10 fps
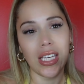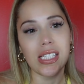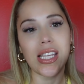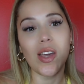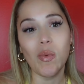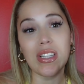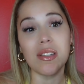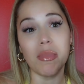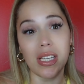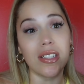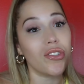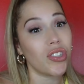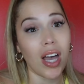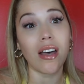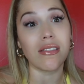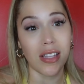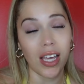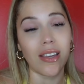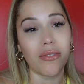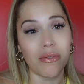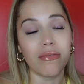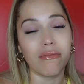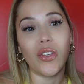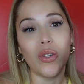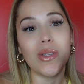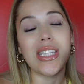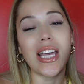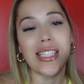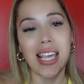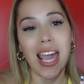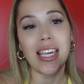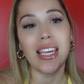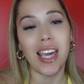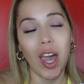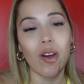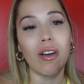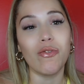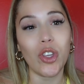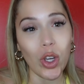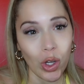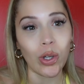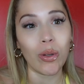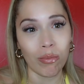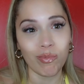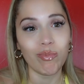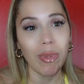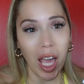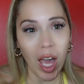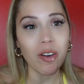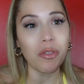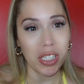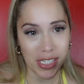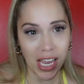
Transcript: He said he wants to be in his child's life. You said taking care of you every